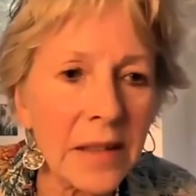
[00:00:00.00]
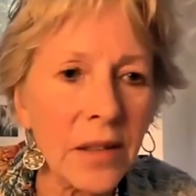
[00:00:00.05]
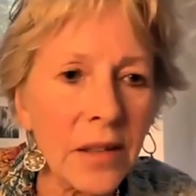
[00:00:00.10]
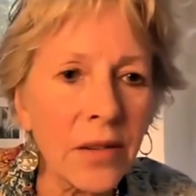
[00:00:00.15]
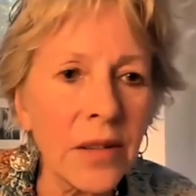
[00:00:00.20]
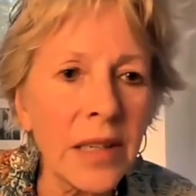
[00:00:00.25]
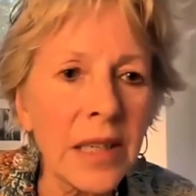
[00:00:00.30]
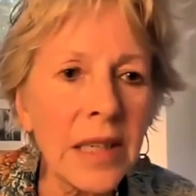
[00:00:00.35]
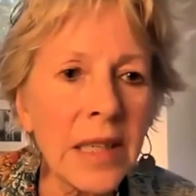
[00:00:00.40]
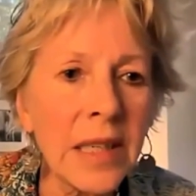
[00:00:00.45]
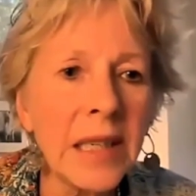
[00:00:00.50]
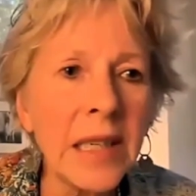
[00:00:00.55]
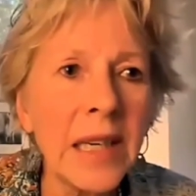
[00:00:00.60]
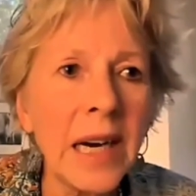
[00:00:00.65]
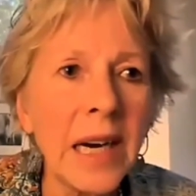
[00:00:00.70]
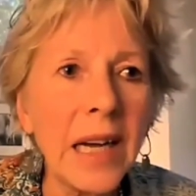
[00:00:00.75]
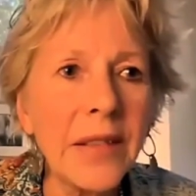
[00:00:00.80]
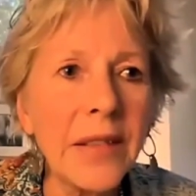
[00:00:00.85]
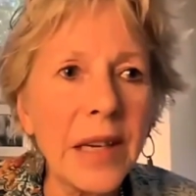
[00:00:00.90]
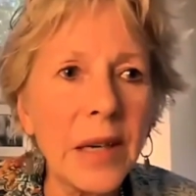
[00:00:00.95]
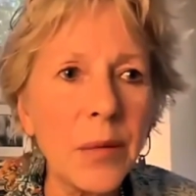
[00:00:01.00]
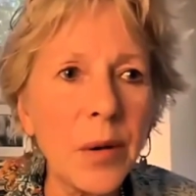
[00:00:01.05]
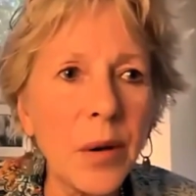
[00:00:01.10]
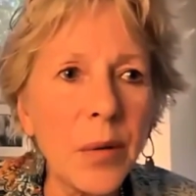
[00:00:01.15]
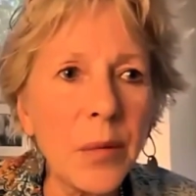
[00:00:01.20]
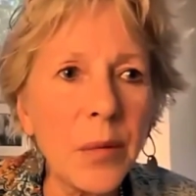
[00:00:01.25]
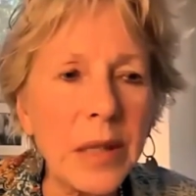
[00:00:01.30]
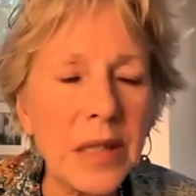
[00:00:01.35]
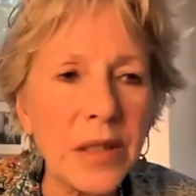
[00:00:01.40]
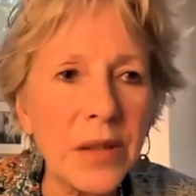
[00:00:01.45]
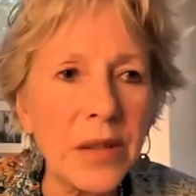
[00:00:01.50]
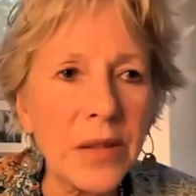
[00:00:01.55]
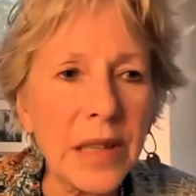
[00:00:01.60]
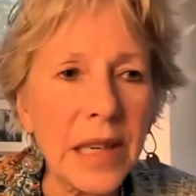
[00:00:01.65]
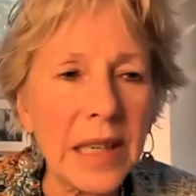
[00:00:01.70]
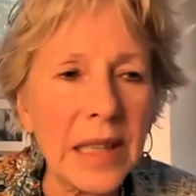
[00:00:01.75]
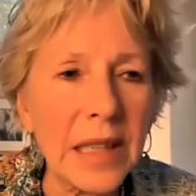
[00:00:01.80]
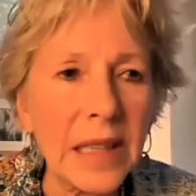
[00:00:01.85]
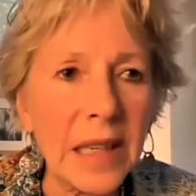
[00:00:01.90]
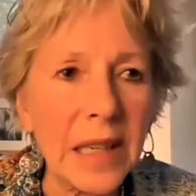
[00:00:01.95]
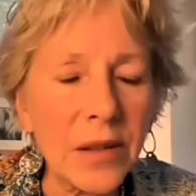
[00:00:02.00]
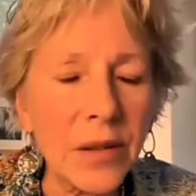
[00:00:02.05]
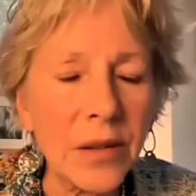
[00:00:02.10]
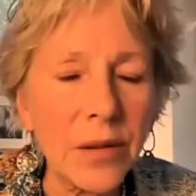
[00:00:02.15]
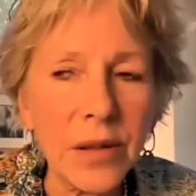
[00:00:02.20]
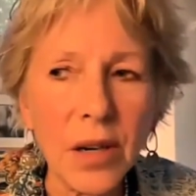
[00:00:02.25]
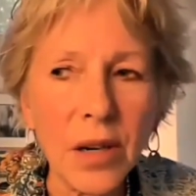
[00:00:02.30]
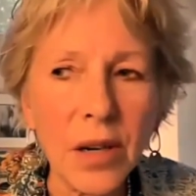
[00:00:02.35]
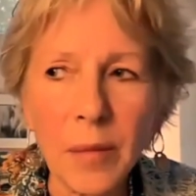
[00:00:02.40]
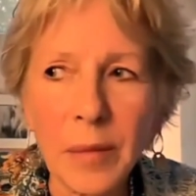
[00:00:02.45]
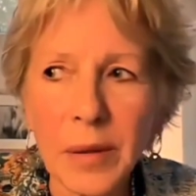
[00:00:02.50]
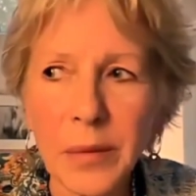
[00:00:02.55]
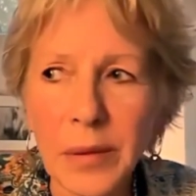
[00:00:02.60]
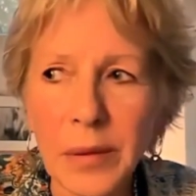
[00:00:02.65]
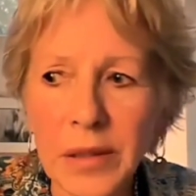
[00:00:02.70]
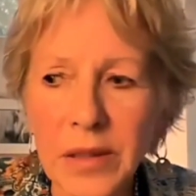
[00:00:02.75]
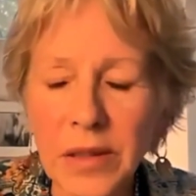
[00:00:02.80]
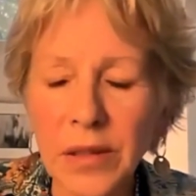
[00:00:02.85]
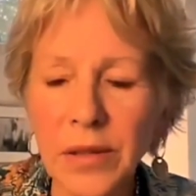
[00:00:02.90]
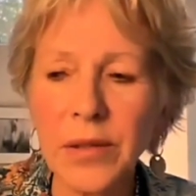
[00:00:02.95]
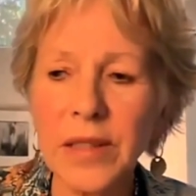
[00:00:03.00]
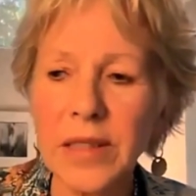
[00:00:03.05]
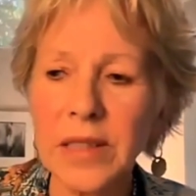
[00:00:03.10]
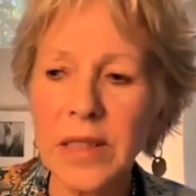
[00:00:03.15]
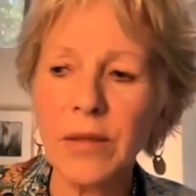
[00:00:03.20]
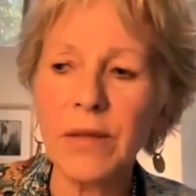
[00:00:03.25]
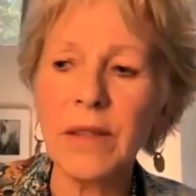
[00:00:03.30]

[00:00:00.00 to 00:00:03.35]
So I think what we do, and I know at Commonweal too, is